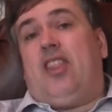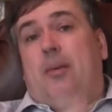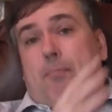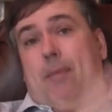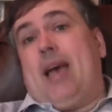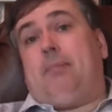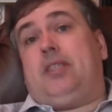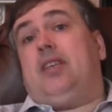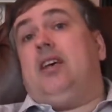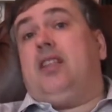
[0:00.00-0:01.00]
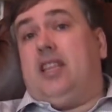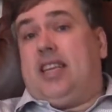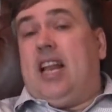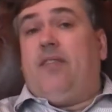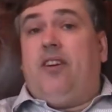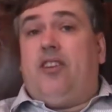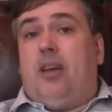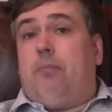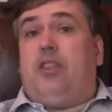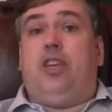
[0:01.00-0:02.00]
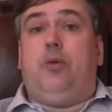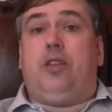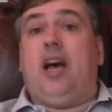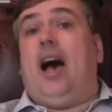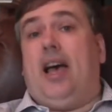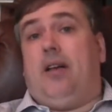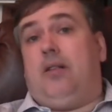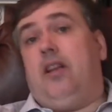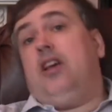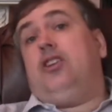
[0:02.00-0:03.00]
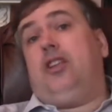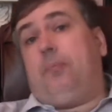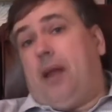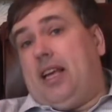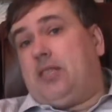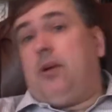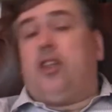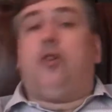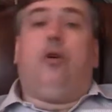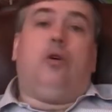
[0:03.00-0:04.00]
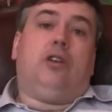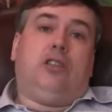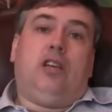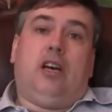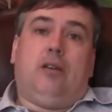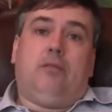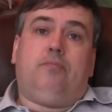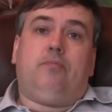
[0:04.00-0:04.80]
that maps the telephone number that you dial to the place where the call could go.